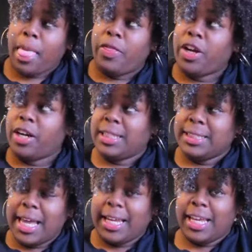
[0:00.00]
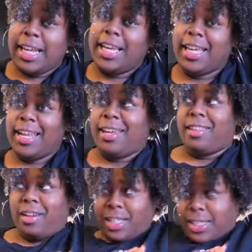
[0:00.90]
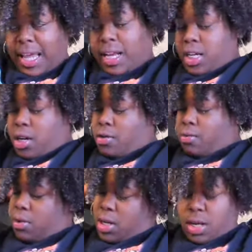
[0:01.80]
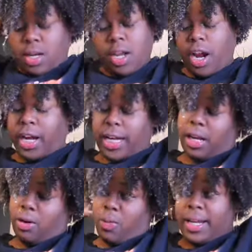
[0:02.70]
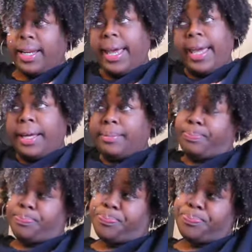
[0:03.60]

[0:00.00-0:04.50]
The girlies that get it, get it. The girlies that don't are going to get it one day.